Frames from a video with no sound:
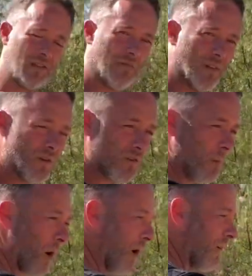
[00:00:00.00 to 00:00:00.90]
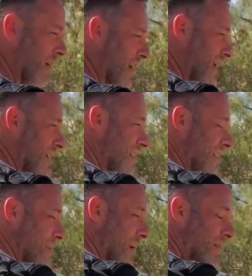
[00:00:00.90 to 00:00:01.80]
a little small.
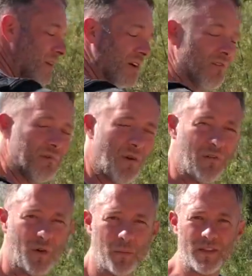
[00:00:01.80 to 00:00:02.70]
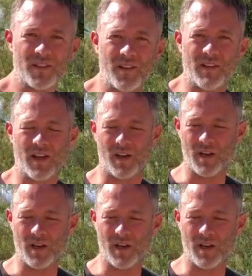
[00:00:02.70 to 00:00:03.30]
Might look a little bit silly on